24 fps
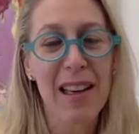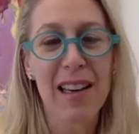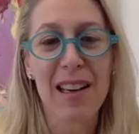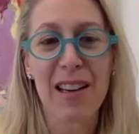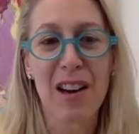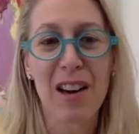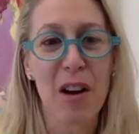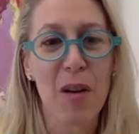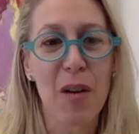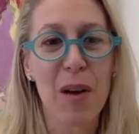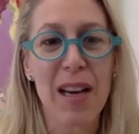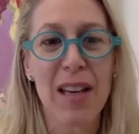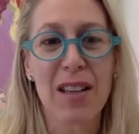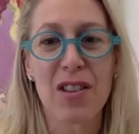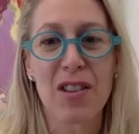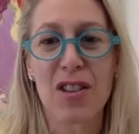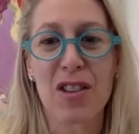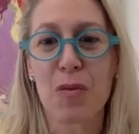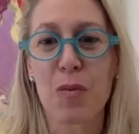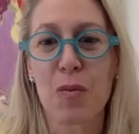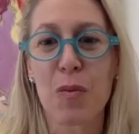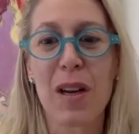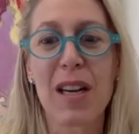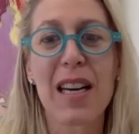You know,
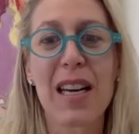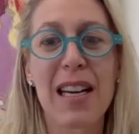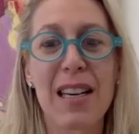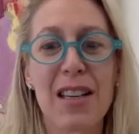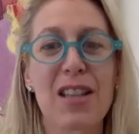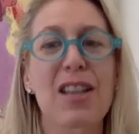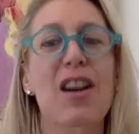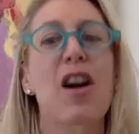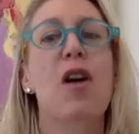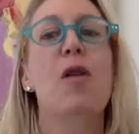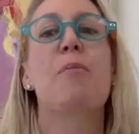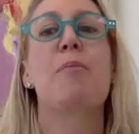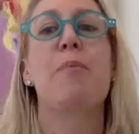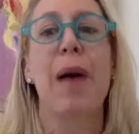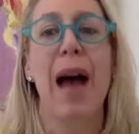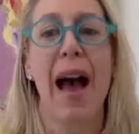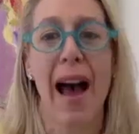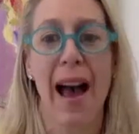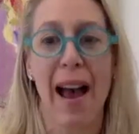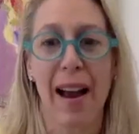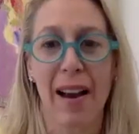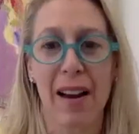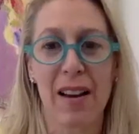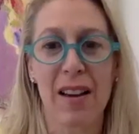it's, we need to go
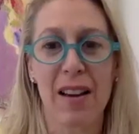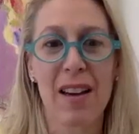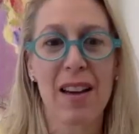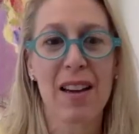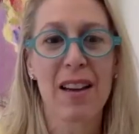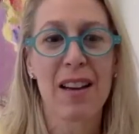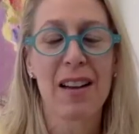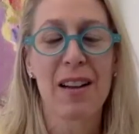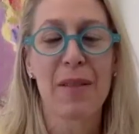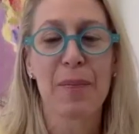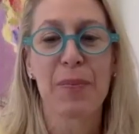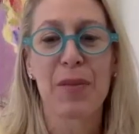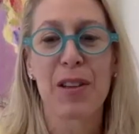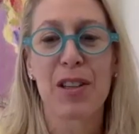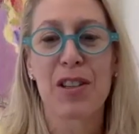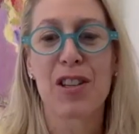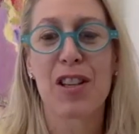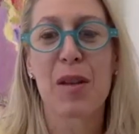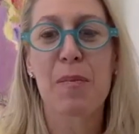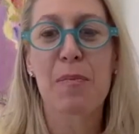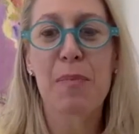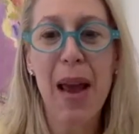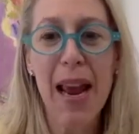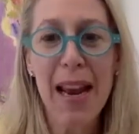back to
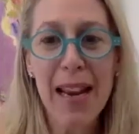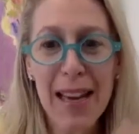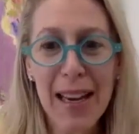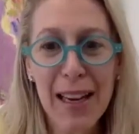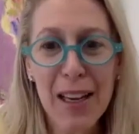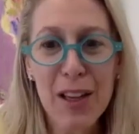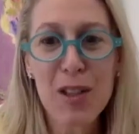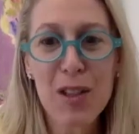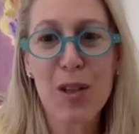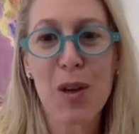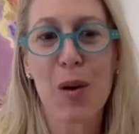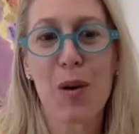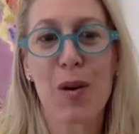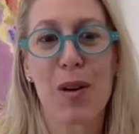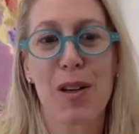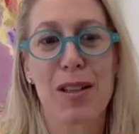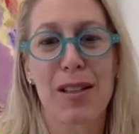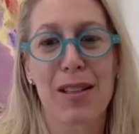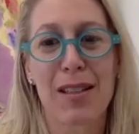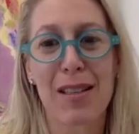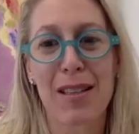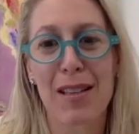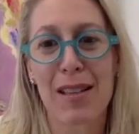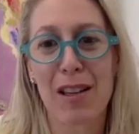the baking
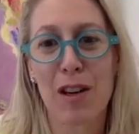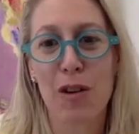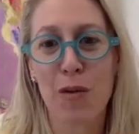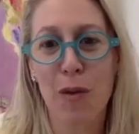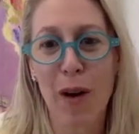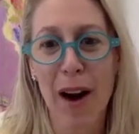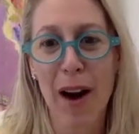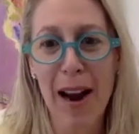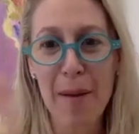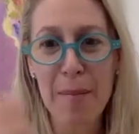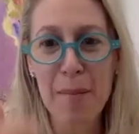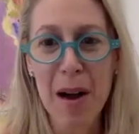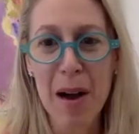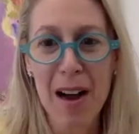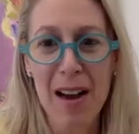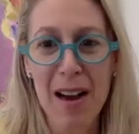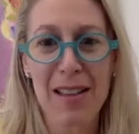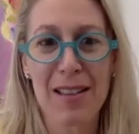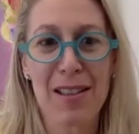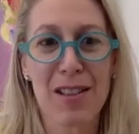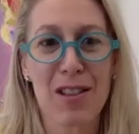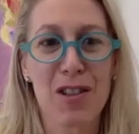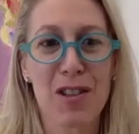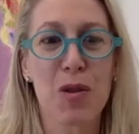sodas, to the
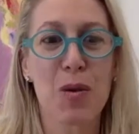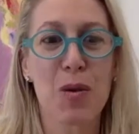grandma's